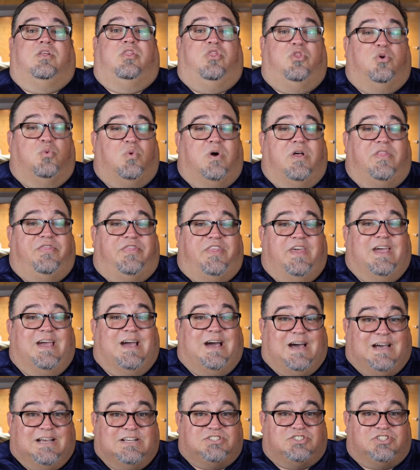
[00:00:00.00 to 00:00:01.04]
The one thing
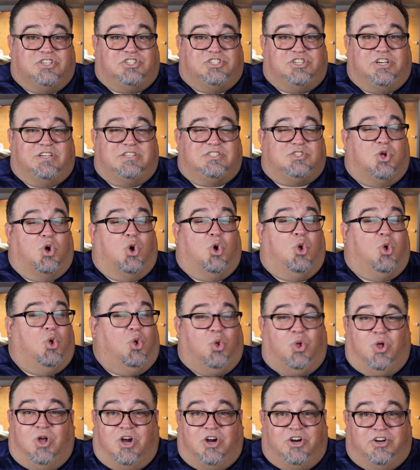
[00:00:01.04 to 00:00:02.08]
I suggest
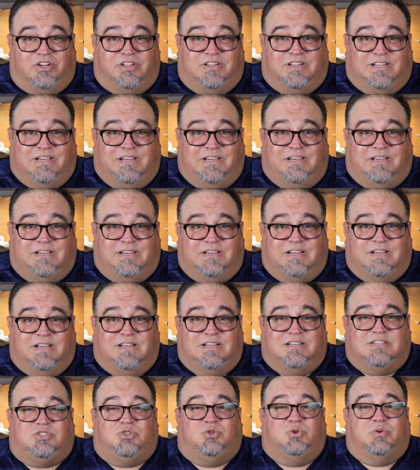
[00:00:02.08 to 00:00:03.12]
wholeheartedly
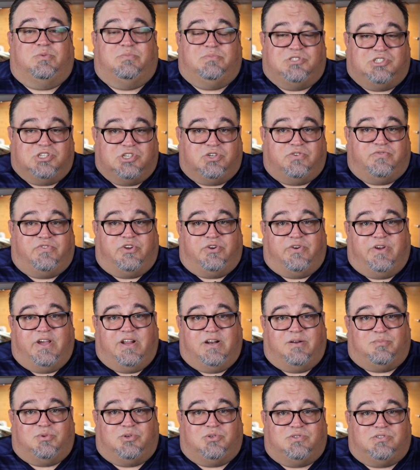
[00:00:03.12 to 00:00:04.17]
is to observe your
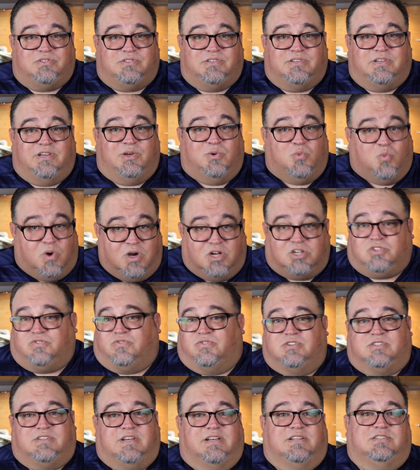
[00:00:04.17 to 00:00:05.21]
animals and watch
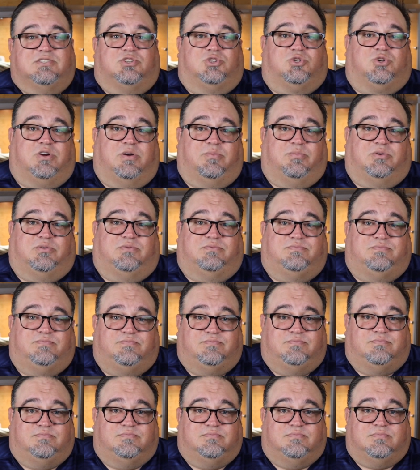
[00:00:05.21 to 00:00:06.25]
for signs of trouble.
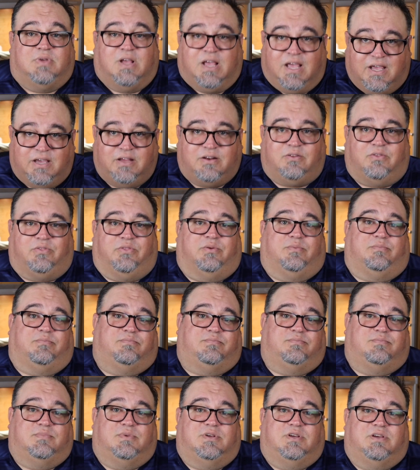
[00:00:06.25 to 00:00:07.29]
Handle them,
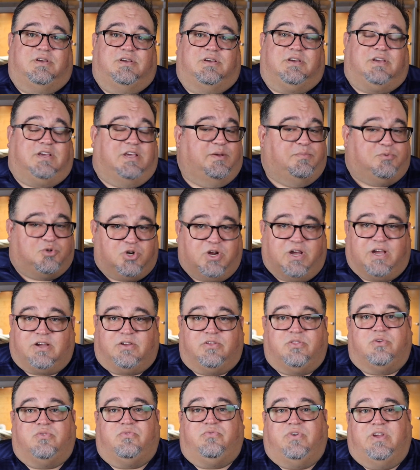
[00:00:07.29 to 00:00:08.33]
keep track of
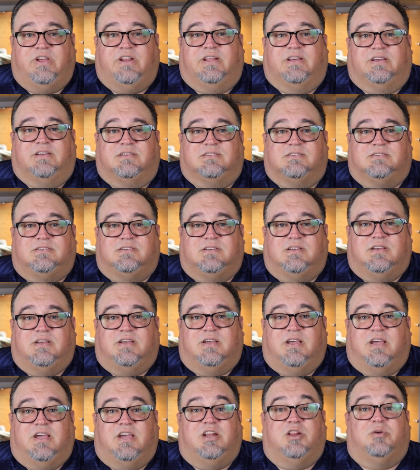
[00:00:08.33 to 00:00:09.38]
their feedings,
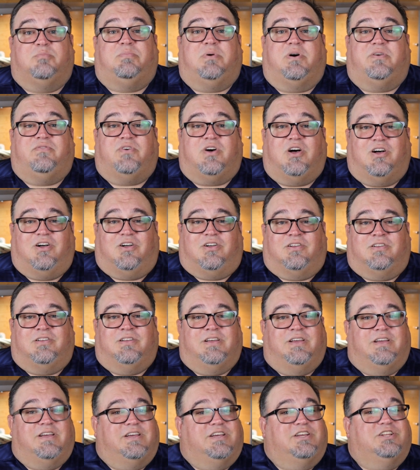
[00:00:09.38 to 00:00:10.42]
and above all,
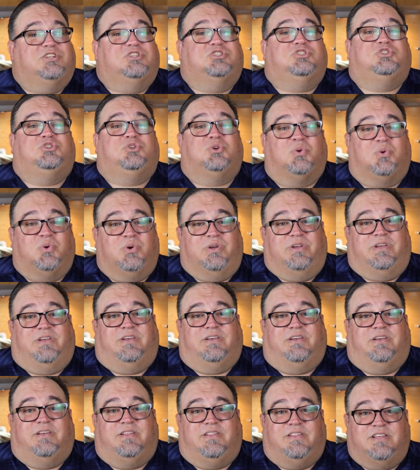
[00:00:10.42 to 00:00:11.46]
enjoy
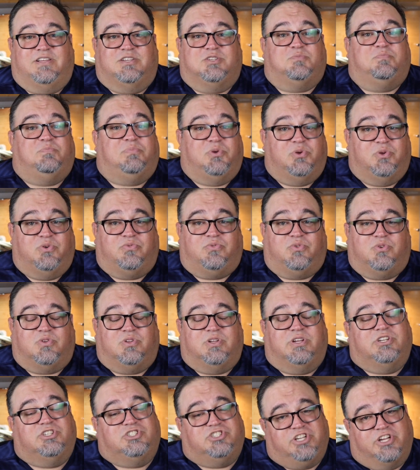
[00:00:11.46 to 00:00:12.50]
these beautiful
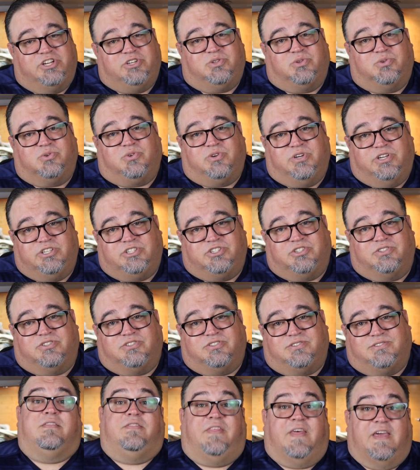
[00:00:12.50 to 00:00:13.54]
and gentle
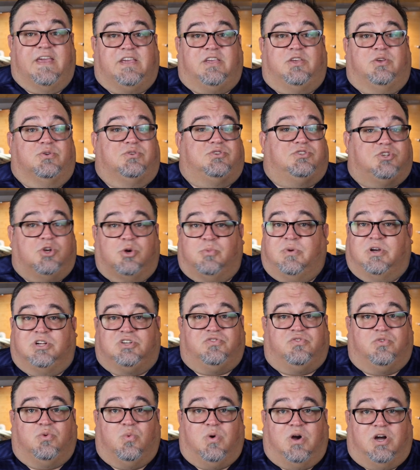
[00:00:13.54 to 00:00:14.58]
creatures. Thank you so much
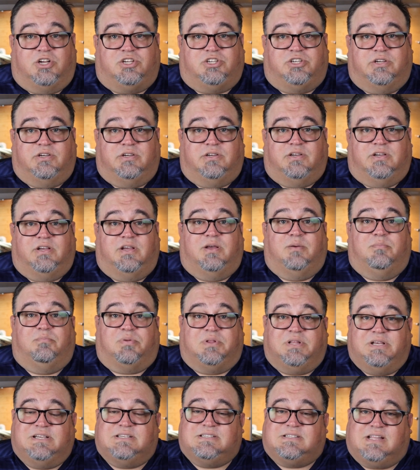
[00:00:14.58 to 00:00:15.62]
for watching, and
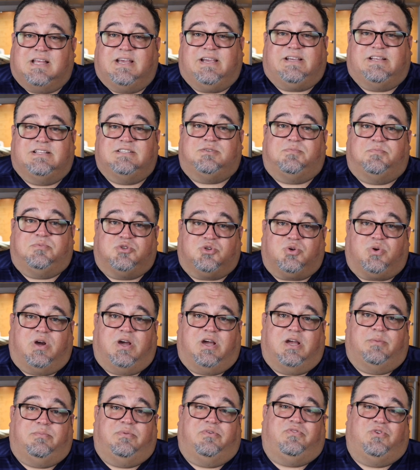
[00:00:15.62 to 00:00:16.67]
please like and
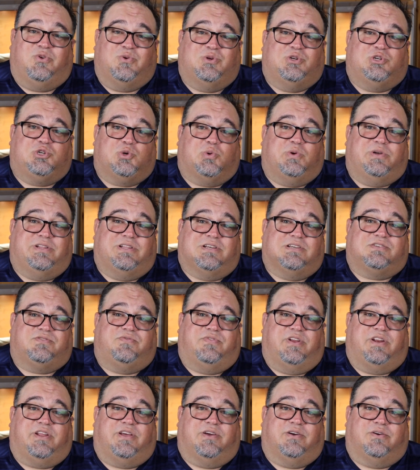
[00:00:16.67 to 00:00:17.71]
subscribe if you enjoyed this
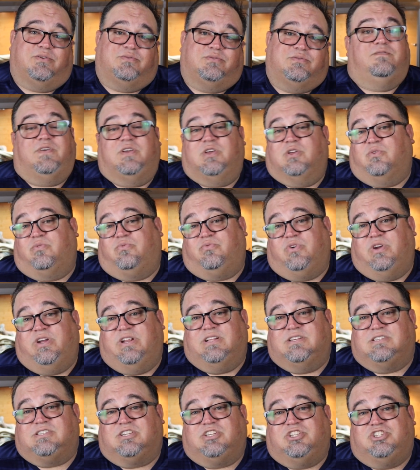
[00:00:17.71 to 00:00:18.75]
video. Feel free
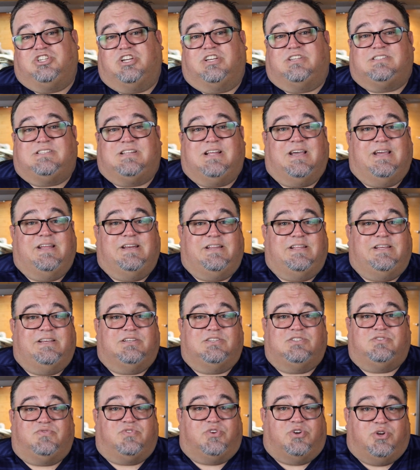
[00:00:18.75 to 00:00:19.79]
to suggest
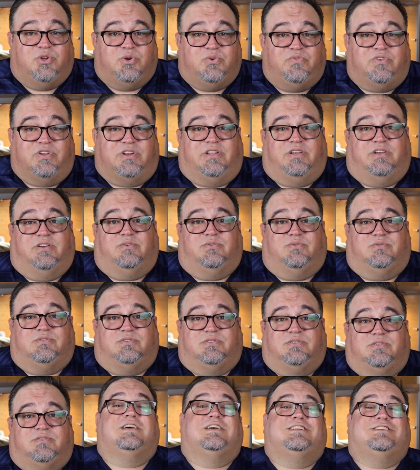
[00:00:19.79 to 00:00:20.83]
ideas for new
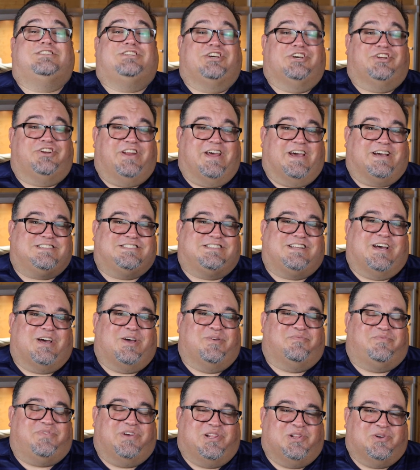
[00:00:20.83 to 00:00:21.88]
videos. Till next
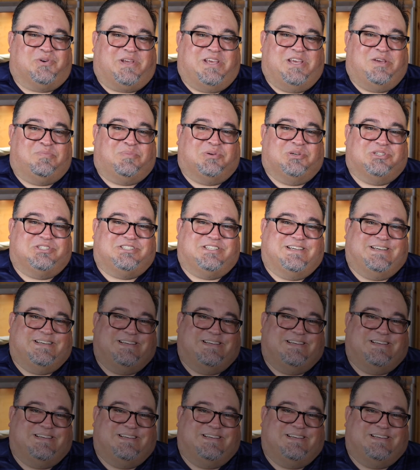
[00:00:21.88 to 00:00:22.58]
time, fellow keepers.